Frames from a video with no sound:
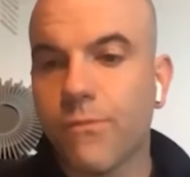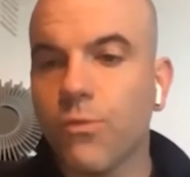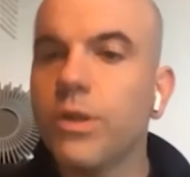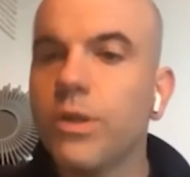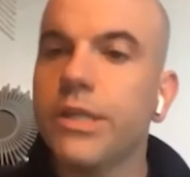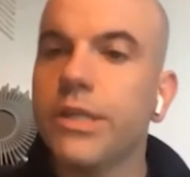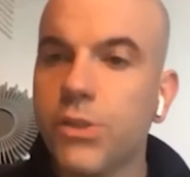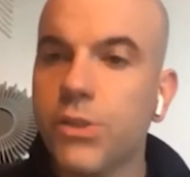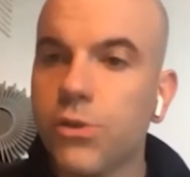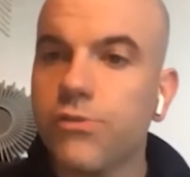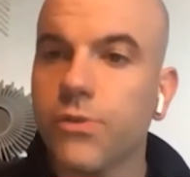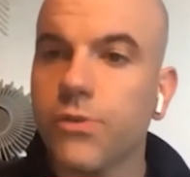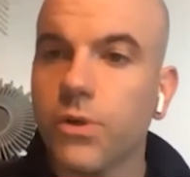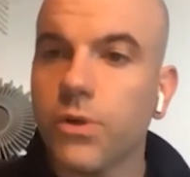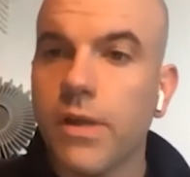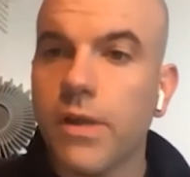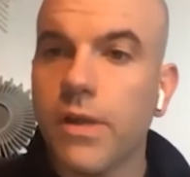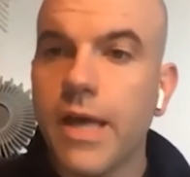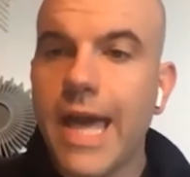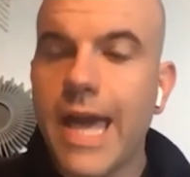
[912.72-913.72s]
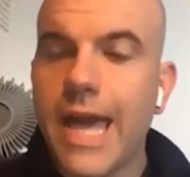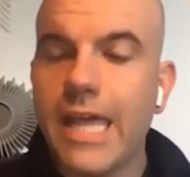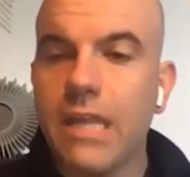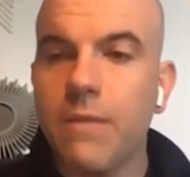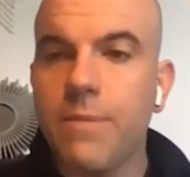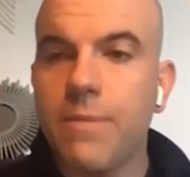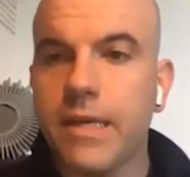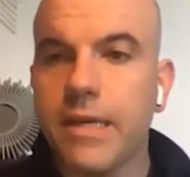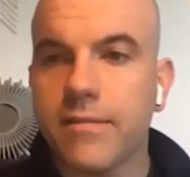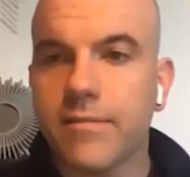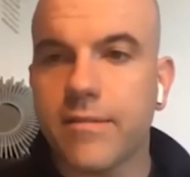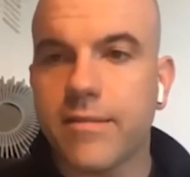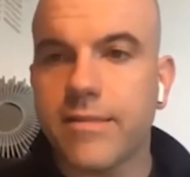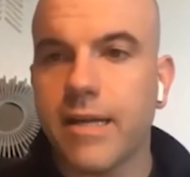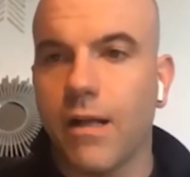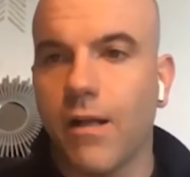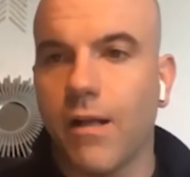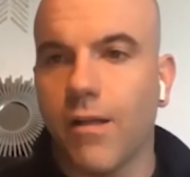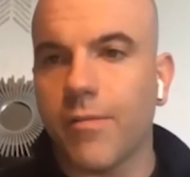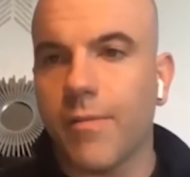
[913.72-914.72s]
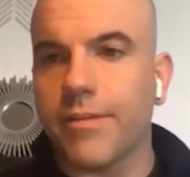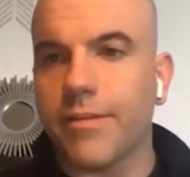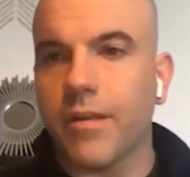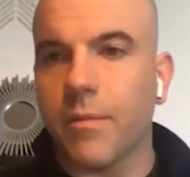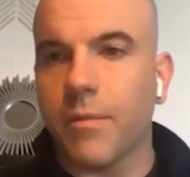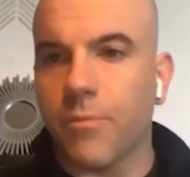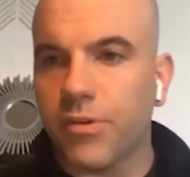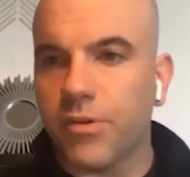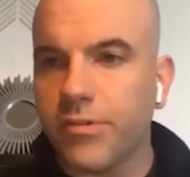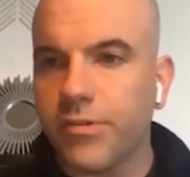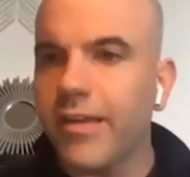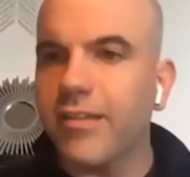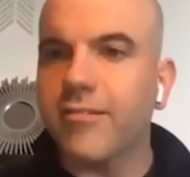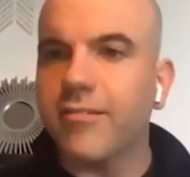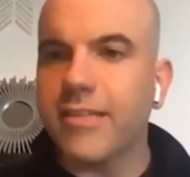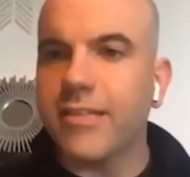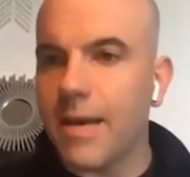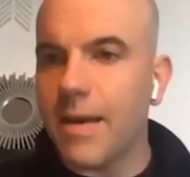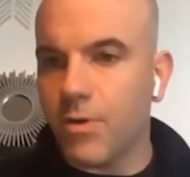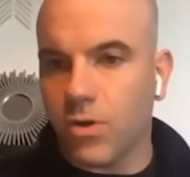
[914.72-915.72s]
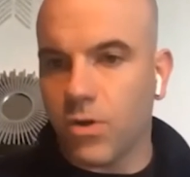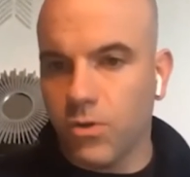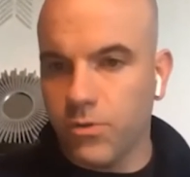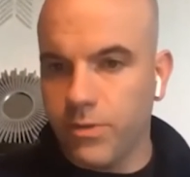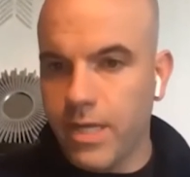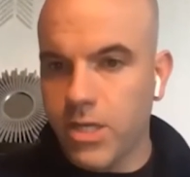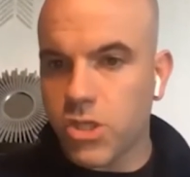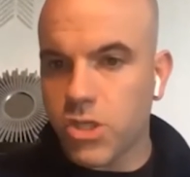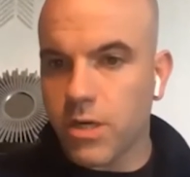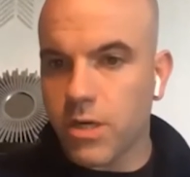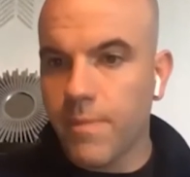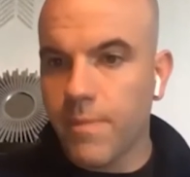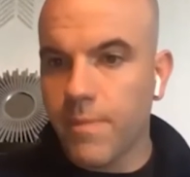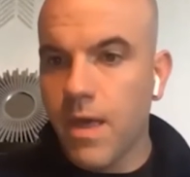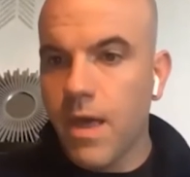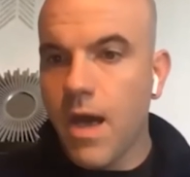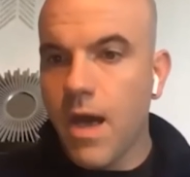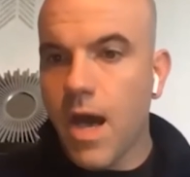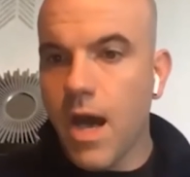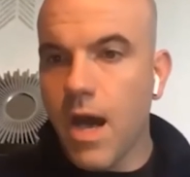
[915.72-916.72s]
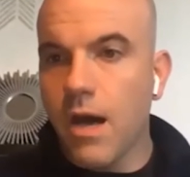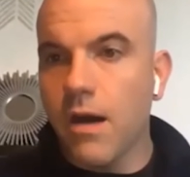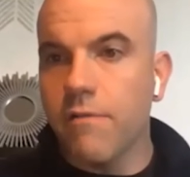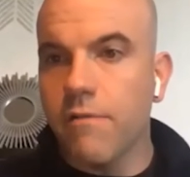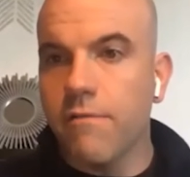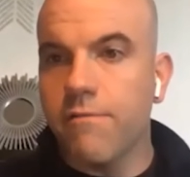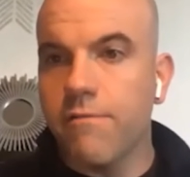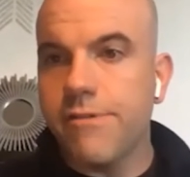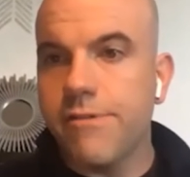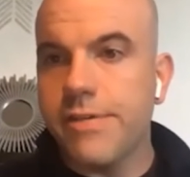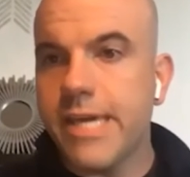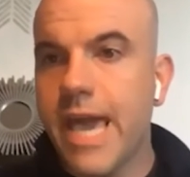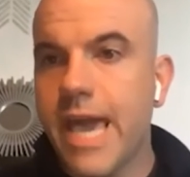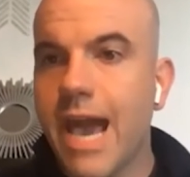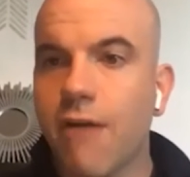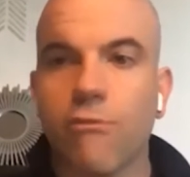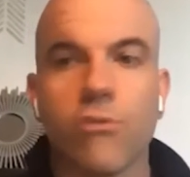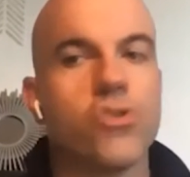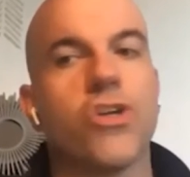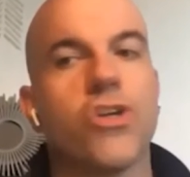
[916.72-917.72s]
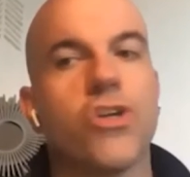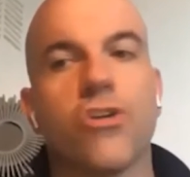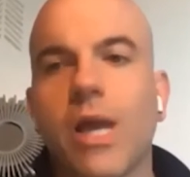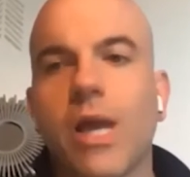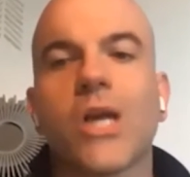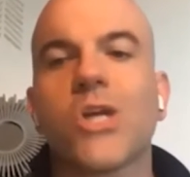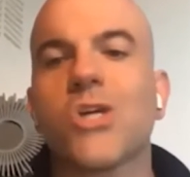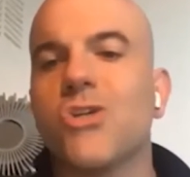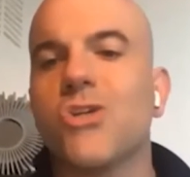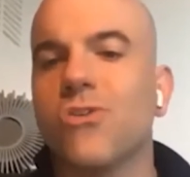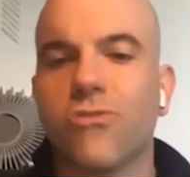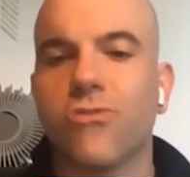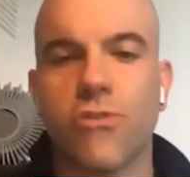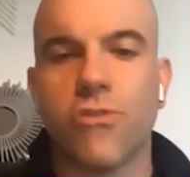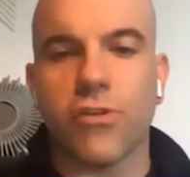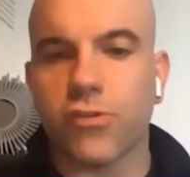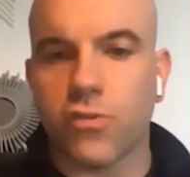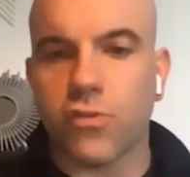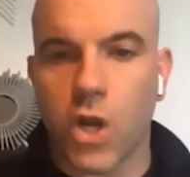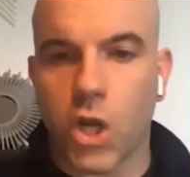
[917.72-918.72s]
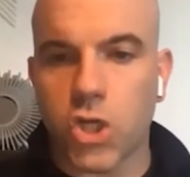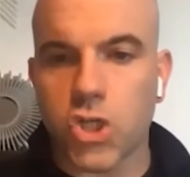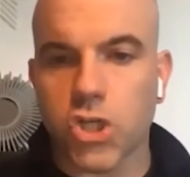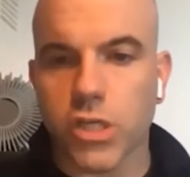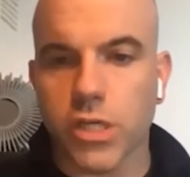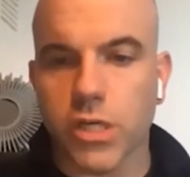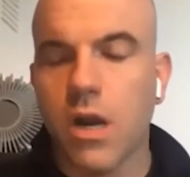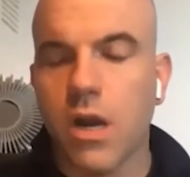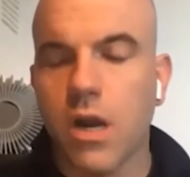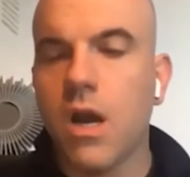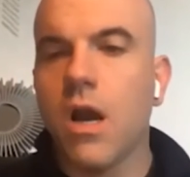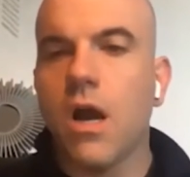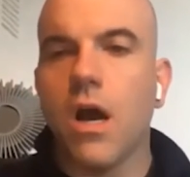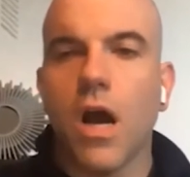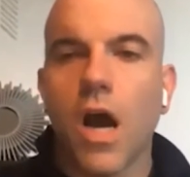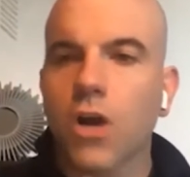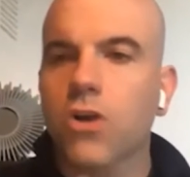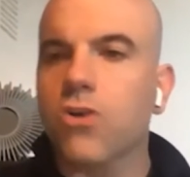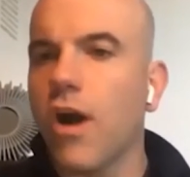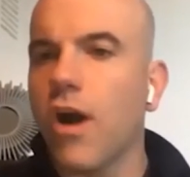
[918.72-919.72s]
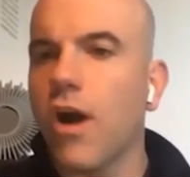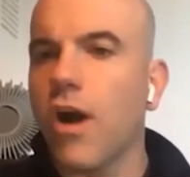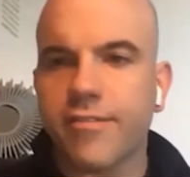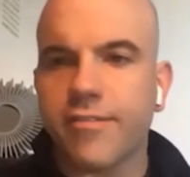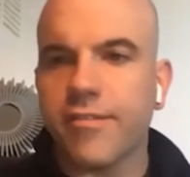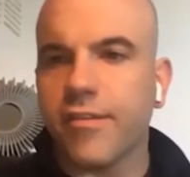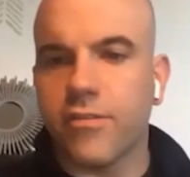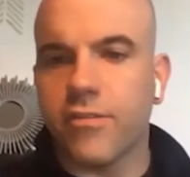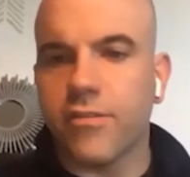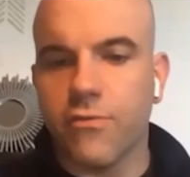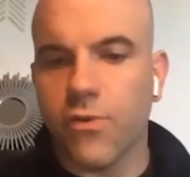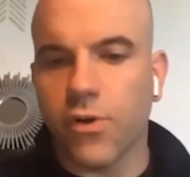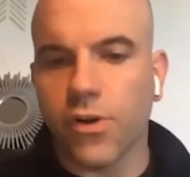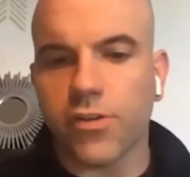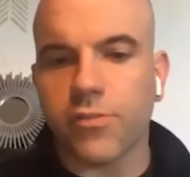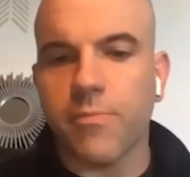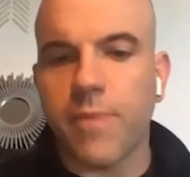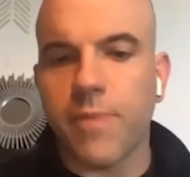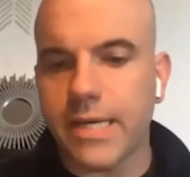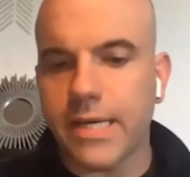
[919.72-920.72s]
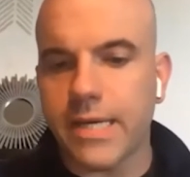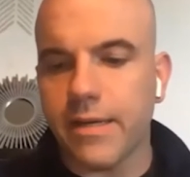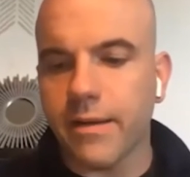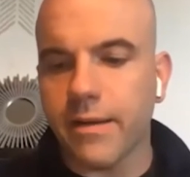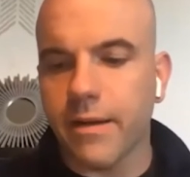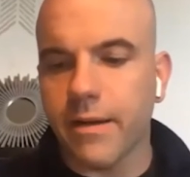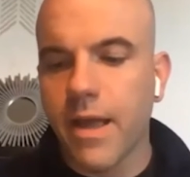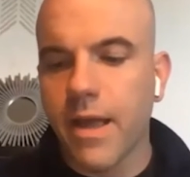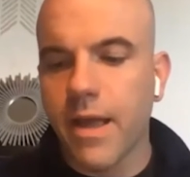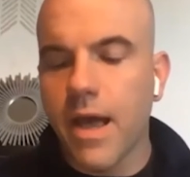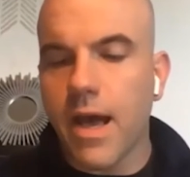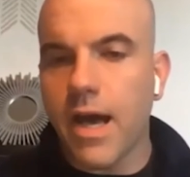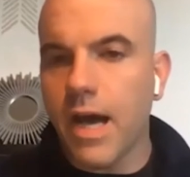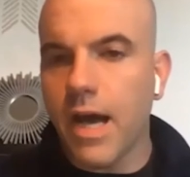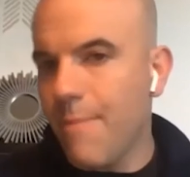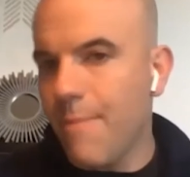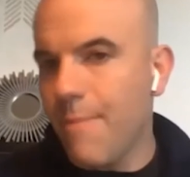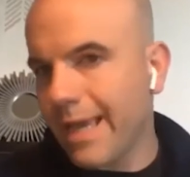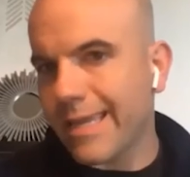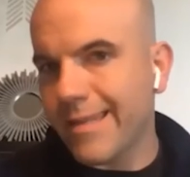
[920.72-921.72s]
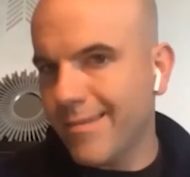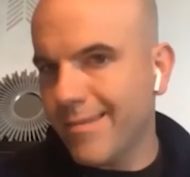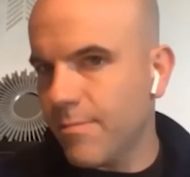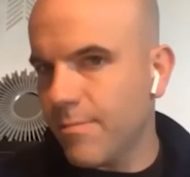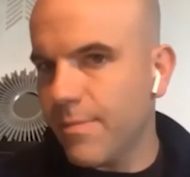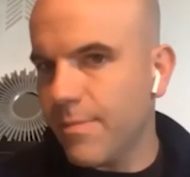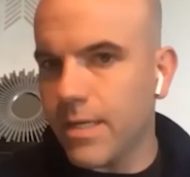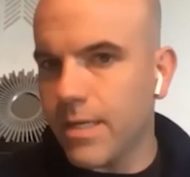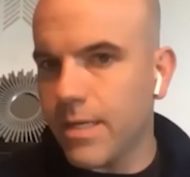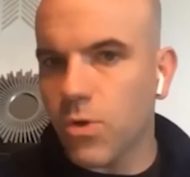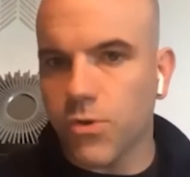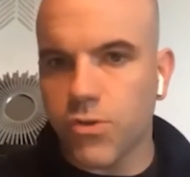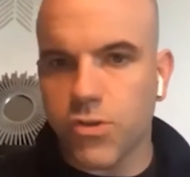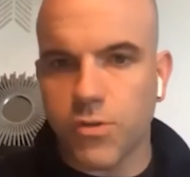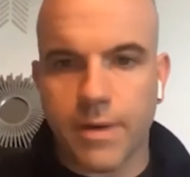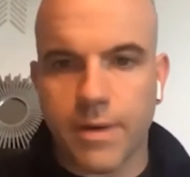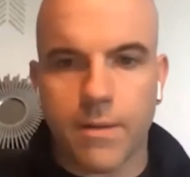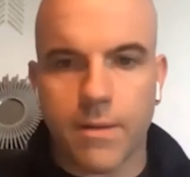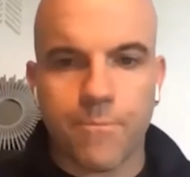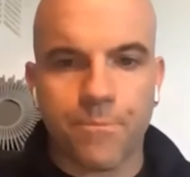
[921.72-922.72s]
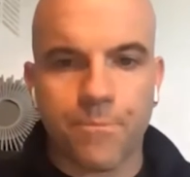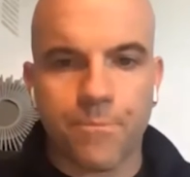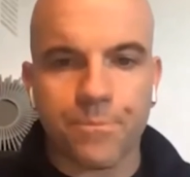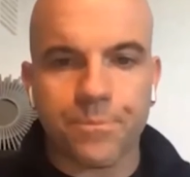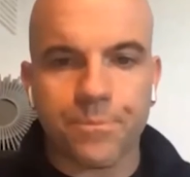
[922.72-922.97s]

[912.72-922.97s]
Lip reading: really useful, and it begins to tell us about the precise chemical nature of the average interactions or the structure across this diverse binding mechanism I told you about.